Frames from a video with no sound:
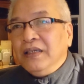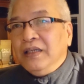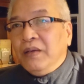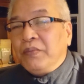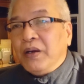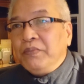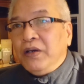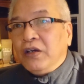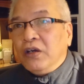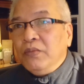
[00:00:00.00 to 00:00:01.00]
in a proper
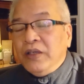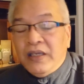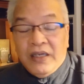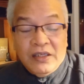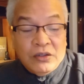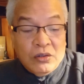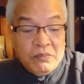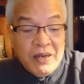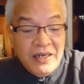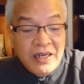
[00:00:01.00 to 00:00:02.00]
communication
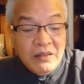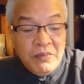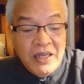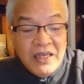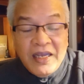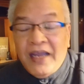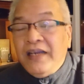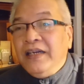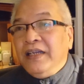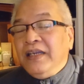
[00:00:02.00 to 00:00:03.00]
by not being
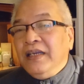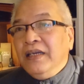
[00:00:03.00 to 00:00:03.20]
angry,